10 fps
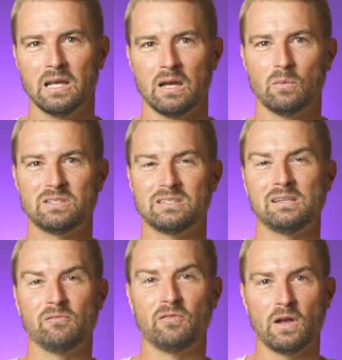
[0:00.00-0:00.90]
and we
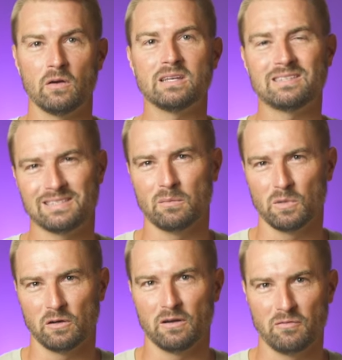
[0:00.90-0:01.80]
see very
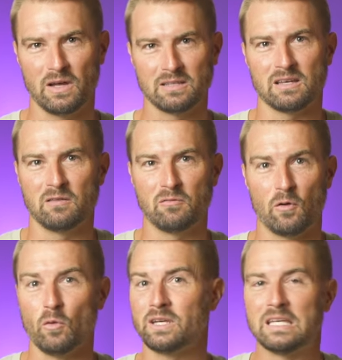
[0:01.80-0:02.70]
similar events
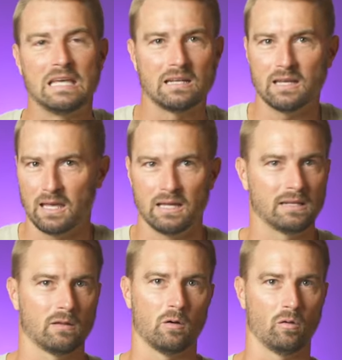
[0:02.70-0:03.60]
unfolding yet again
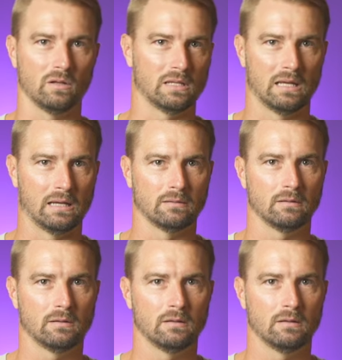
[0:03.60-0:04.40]
in the Holy Land.